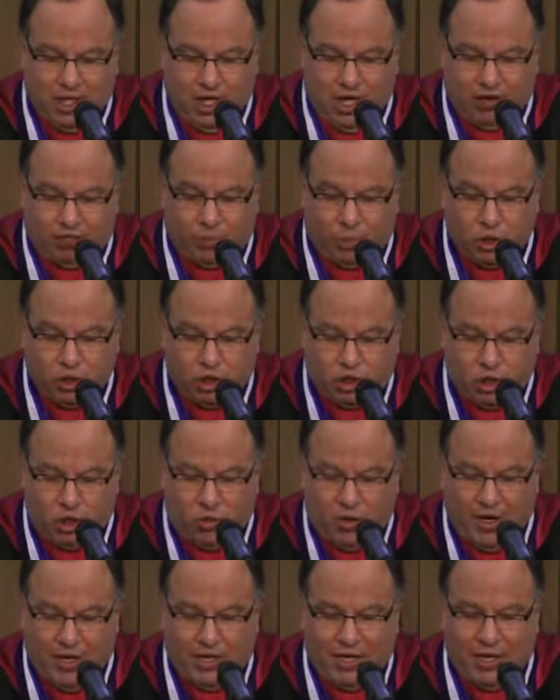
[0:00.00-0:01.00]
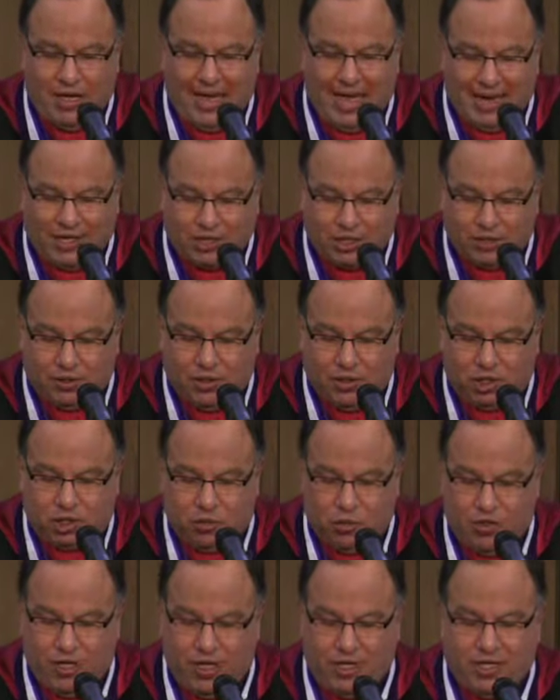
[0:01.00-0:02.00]
of pursuing excellence
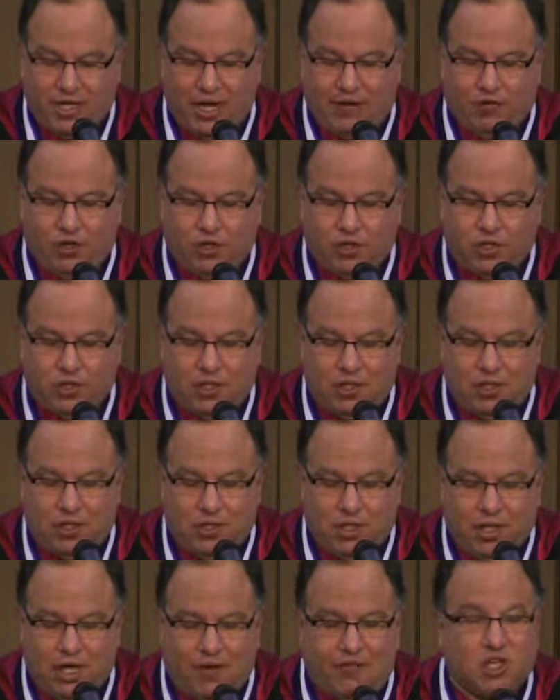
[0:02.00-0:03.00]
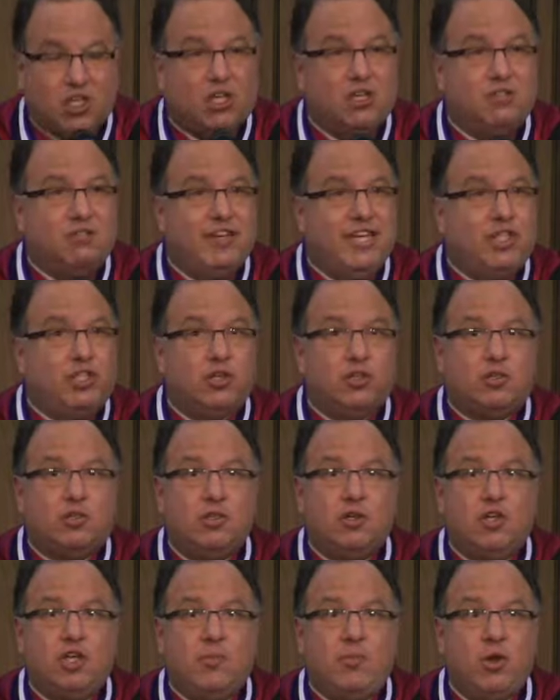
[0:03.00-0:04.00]
through the endeavors of a collegial
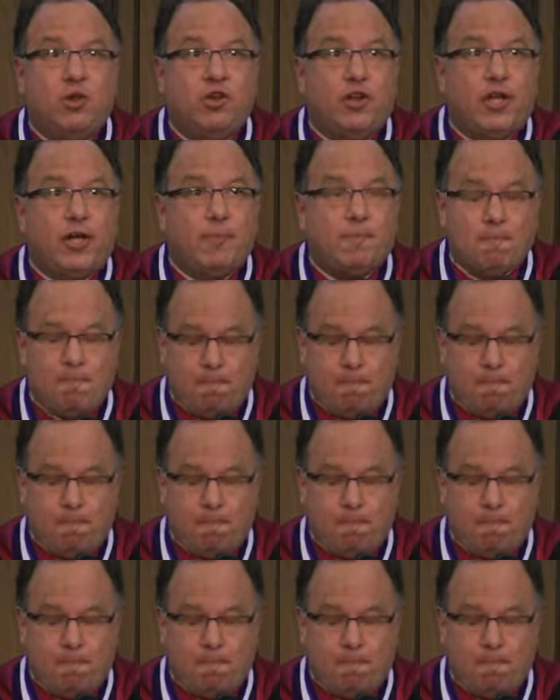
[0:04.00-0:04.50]
community.